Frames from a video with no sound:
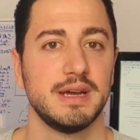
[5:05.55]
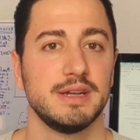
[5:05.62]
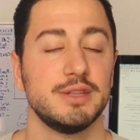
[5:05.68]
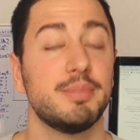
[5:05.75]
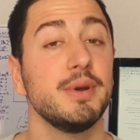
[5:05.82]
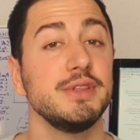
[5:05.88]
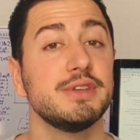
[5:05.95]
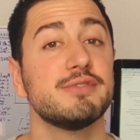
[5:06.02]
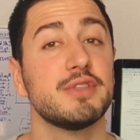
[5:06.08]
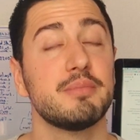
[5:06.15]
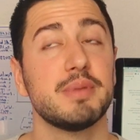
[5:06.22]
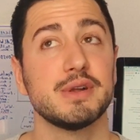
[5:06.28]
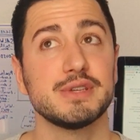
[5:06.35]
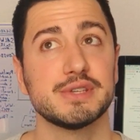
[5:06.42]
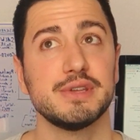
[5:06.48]
The point of the
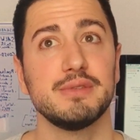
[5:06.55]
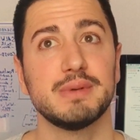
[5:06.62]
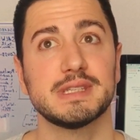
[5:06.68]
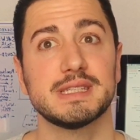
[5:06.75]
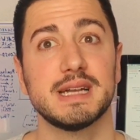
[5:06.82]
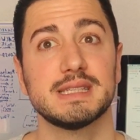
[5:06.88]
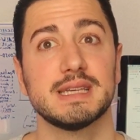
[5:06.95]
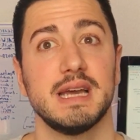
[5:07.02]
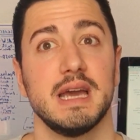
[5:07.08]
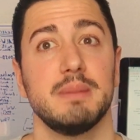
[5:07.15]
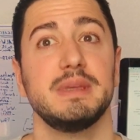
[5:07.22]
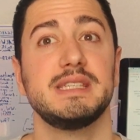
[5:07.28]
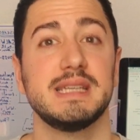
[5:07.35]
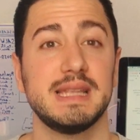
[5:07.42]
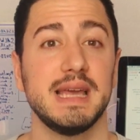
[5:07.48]
person was that
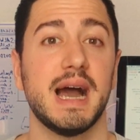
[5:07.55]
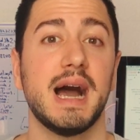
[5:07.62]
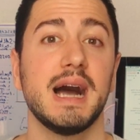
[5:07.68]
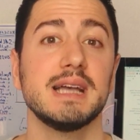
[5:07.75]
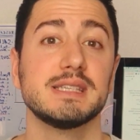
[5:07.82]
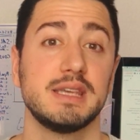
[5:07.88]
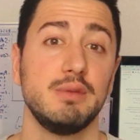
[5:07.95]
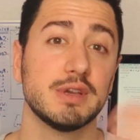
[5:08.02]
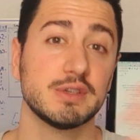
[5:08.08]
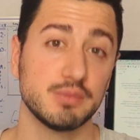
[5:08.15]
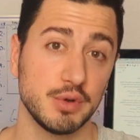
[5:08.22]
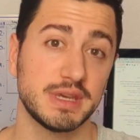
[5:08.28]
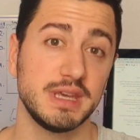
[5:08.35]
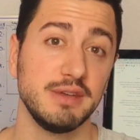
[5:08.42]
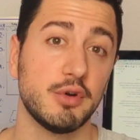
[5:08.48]
basically, as he was
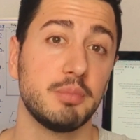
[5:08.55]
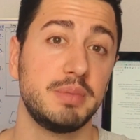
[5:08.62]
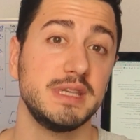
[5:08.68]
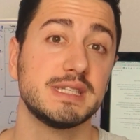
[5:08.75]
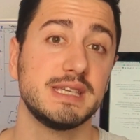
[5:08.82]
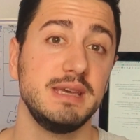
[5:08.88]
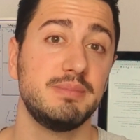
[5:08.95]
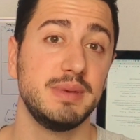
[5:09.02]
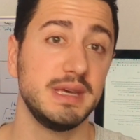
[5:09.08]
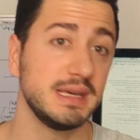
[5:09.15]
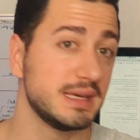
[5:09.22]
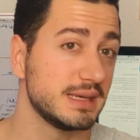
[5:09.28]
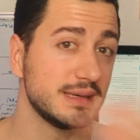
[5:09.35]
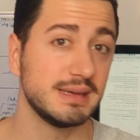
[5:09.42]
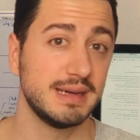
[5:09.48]
working for peacekeeping
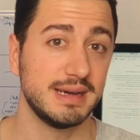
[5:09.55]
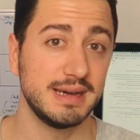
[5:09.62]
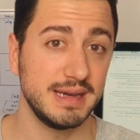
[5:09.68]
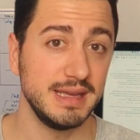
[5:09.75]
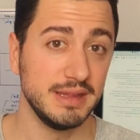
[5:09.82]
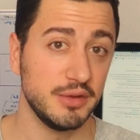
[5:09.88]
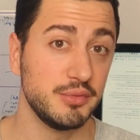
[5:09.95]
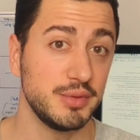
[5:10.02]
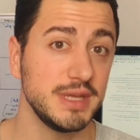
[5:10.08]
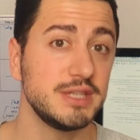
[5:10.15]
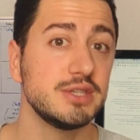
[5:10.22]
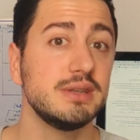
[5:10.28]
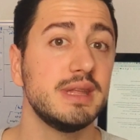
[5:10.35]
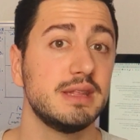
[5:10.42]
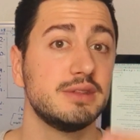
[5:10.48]
uh, in a
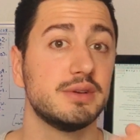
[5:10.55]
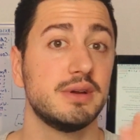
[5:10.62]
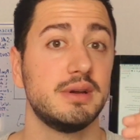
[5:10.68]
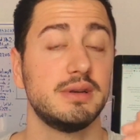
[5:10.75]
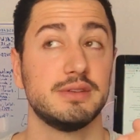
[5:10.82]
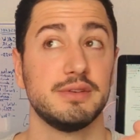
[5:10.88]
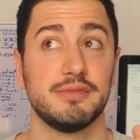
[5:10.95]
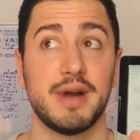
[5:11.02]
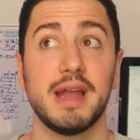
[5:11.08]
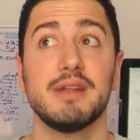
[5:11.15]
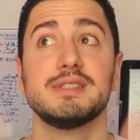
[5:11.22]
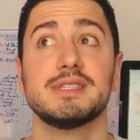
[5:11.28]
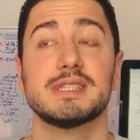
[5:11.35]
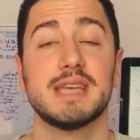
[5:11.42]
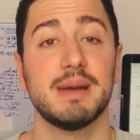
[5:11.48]
region and the, the
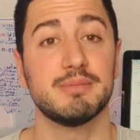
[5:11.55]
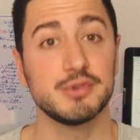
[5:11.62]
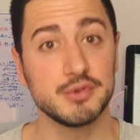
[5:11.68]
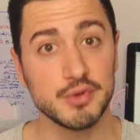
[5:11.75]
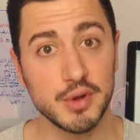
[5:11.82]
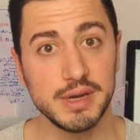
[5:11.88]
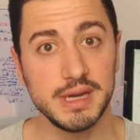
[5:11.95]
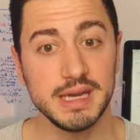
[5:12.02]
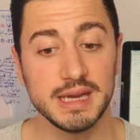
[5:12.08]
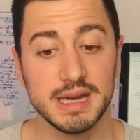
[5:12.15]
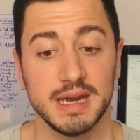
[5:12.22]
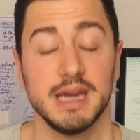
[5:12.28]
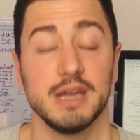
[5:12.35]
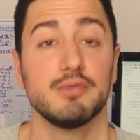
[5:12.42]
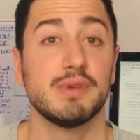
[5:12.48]
violence kept growing,
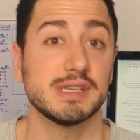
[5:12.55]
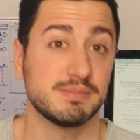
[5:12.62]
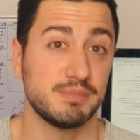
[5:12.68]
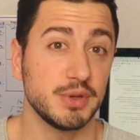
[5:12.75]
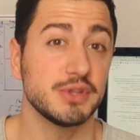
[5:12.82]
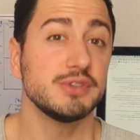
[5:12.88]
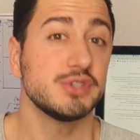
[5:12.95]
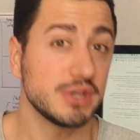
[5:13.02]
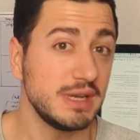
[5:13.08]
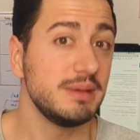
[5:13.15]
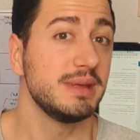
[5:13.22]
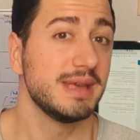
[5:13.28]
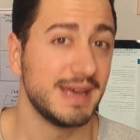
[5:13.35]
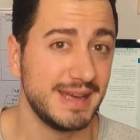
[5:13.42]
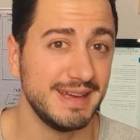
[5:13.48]
it was potentially